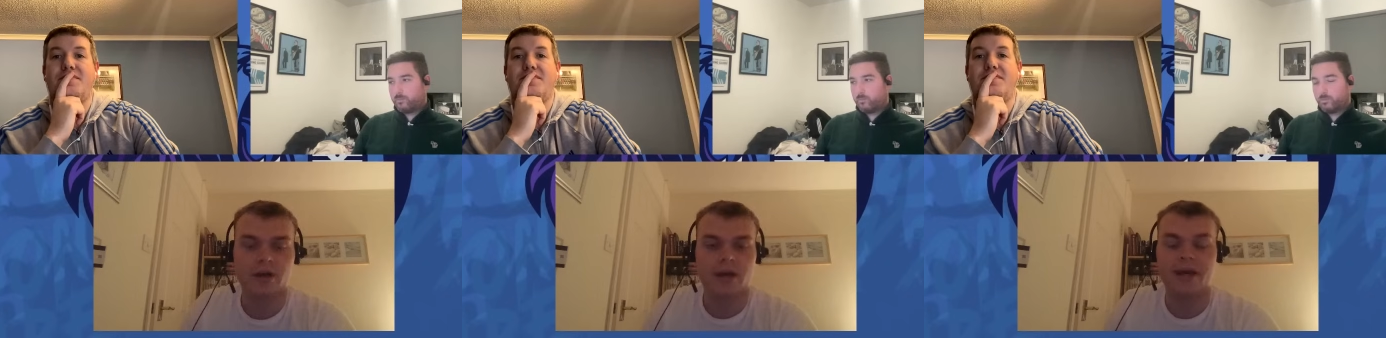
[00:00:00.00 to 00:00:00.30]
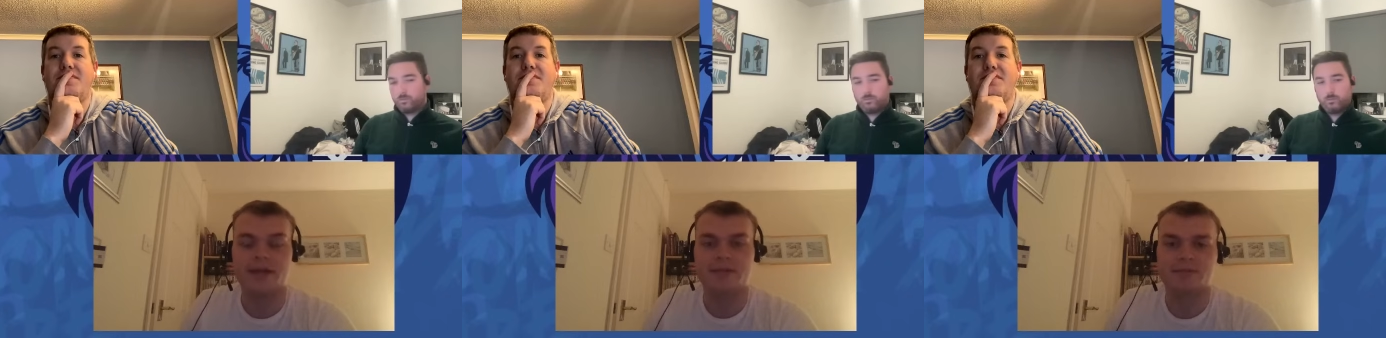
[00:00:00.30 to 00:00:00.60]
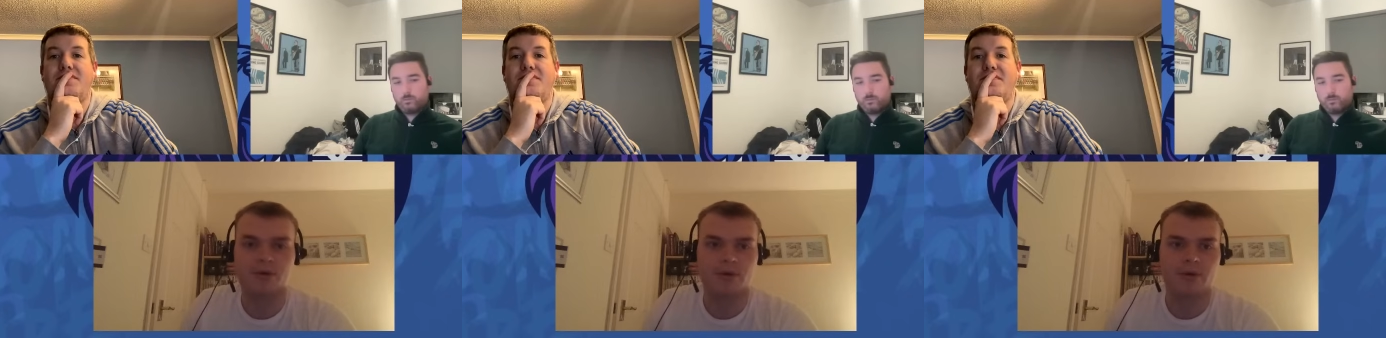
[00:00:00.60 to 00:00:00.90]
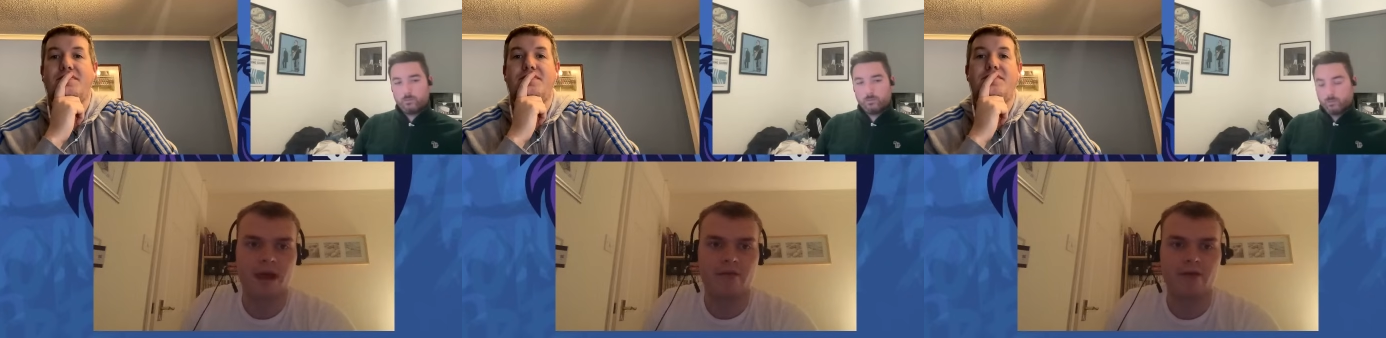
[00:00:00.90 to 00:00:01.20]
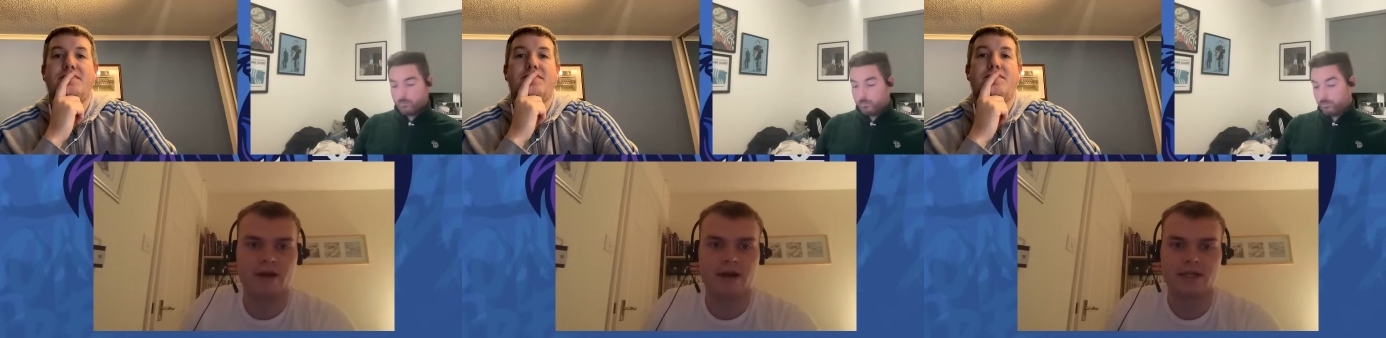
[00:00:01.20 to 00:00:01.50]
Speaker 1: it is important that
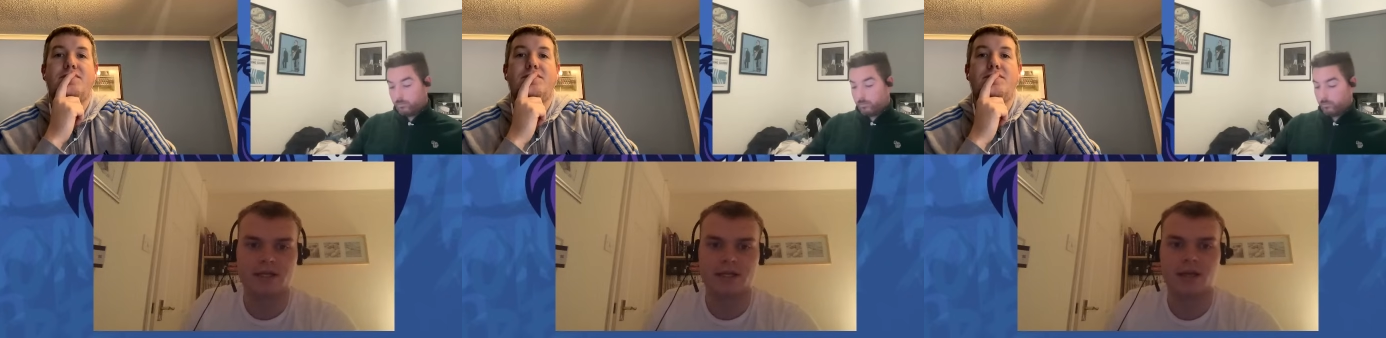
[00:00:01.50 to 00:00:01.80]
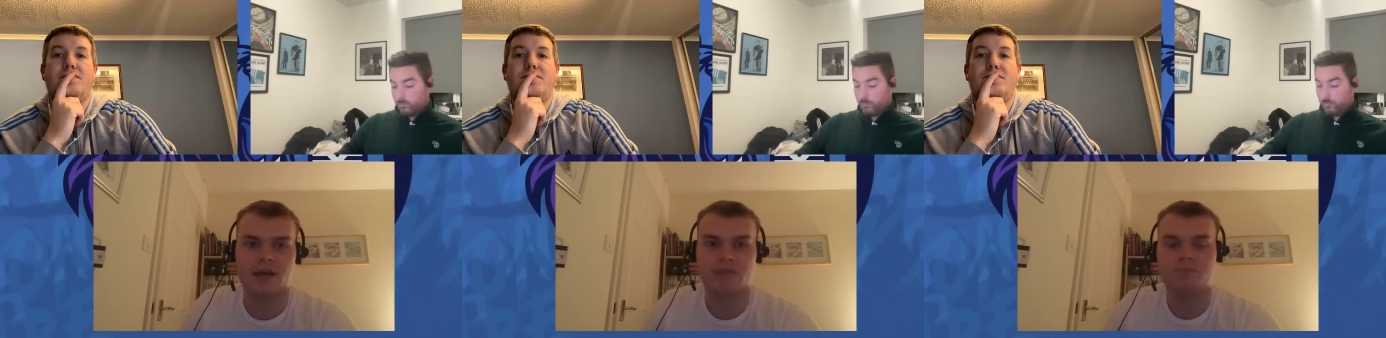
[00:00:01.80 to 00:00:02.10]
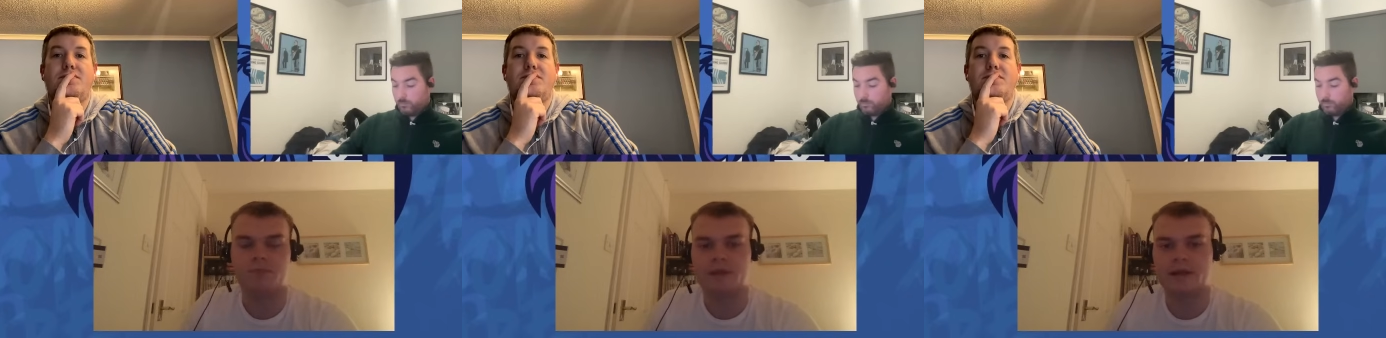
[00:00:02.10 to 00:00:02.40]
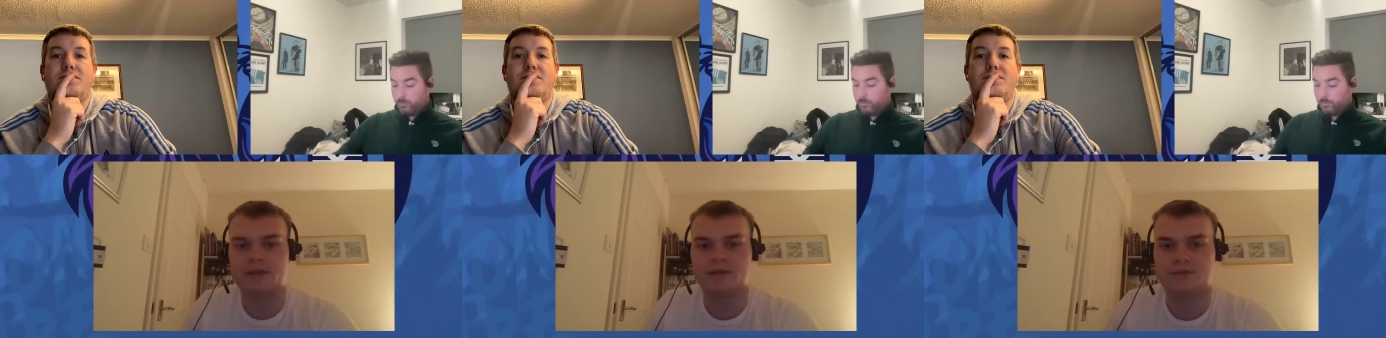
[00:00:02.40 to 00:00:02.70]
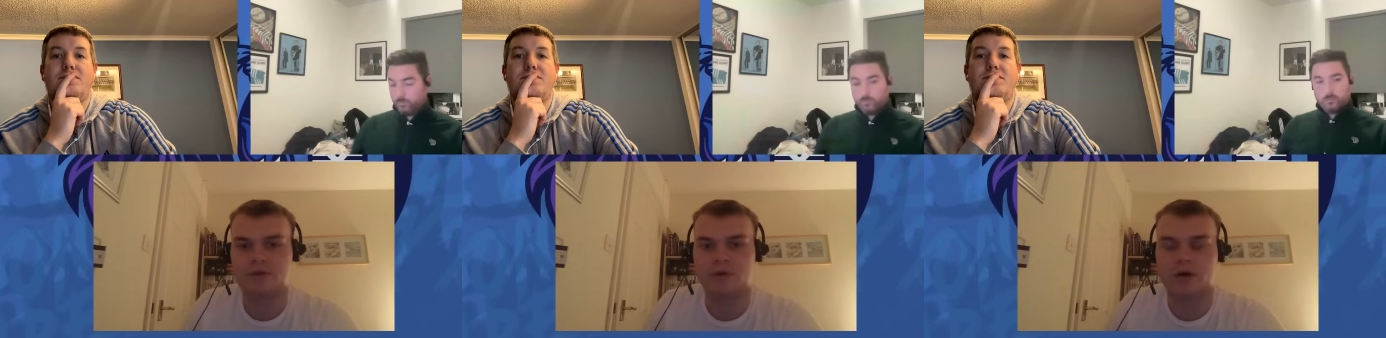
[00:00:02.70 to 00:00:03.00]
everyone gets to hear an
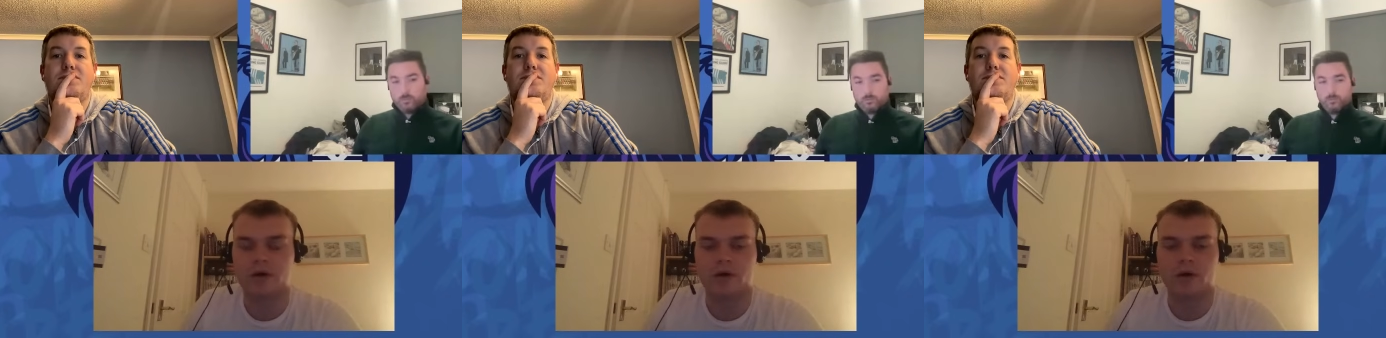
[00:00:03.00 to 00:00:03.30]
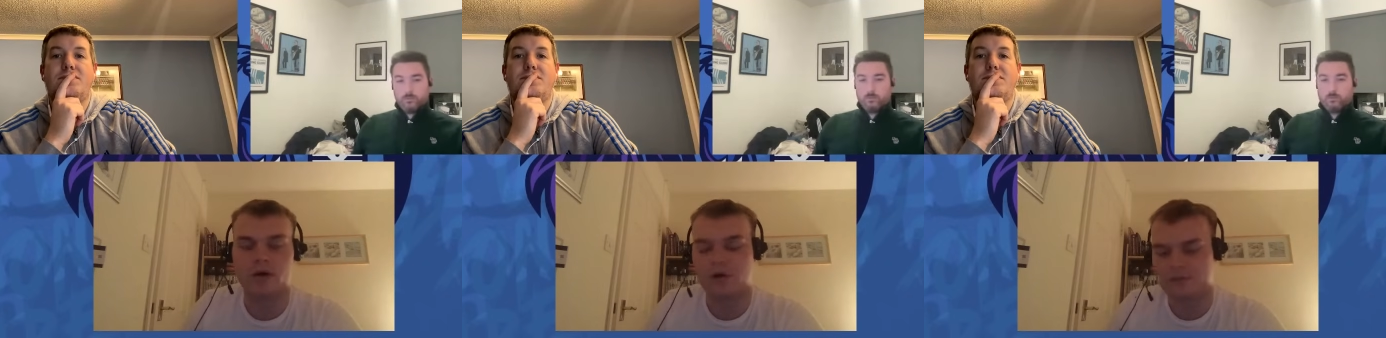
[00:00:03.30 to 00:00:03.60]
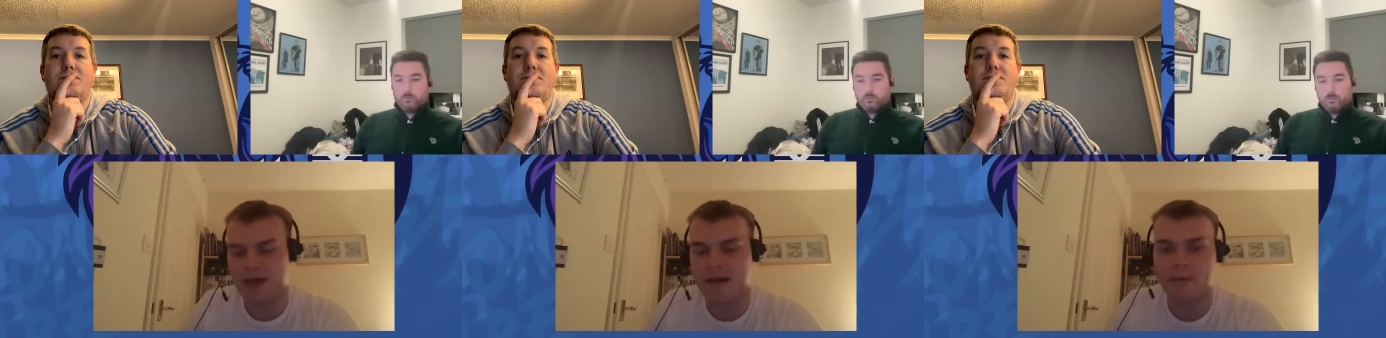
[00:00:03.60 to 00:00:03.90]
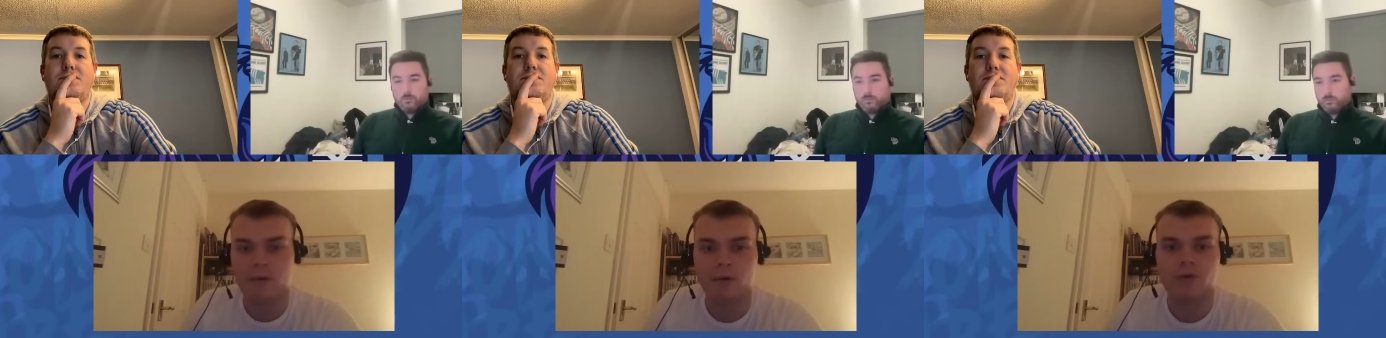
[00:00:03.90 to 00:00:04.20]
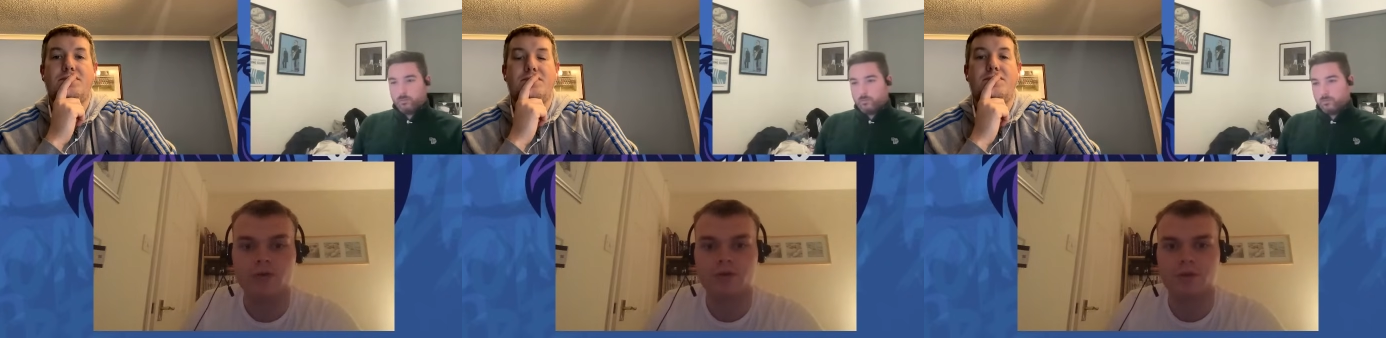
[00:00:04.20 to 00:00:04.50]
interview of that
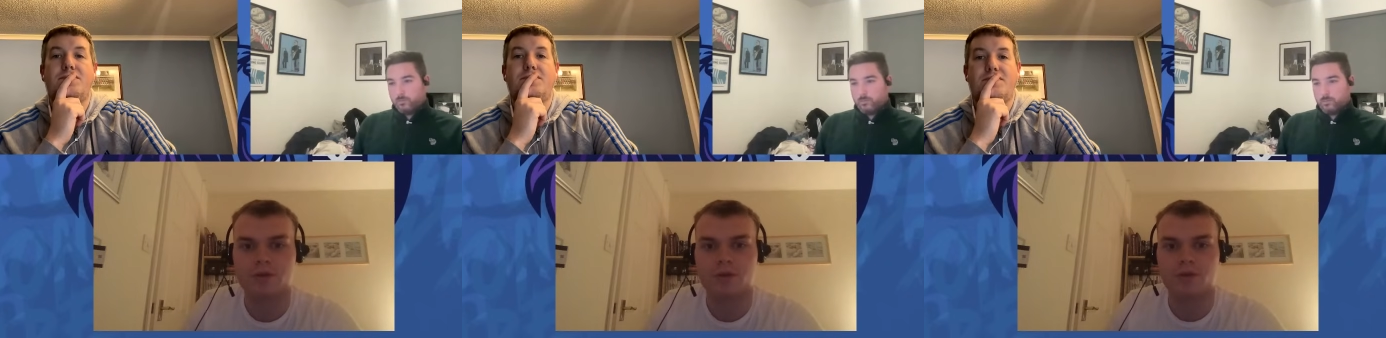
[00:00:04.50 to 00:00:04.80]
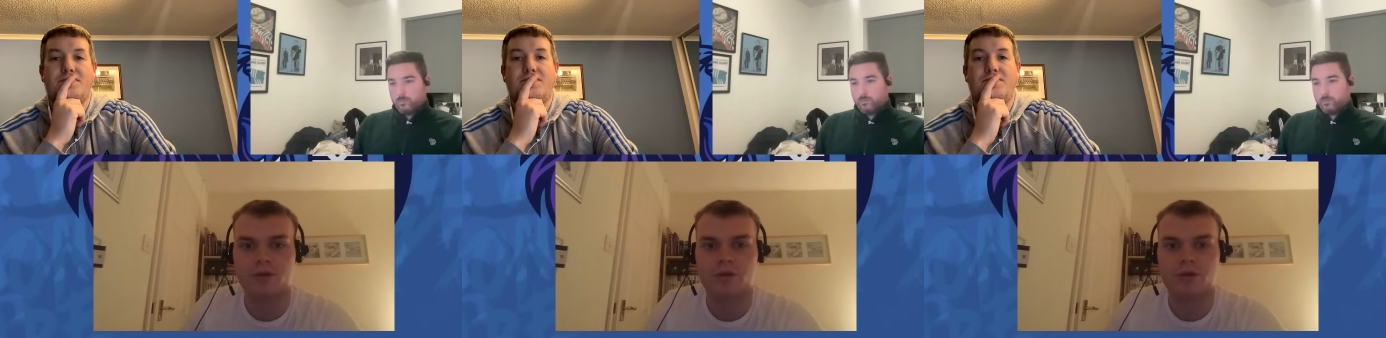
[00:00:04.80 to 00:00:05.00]
importance with the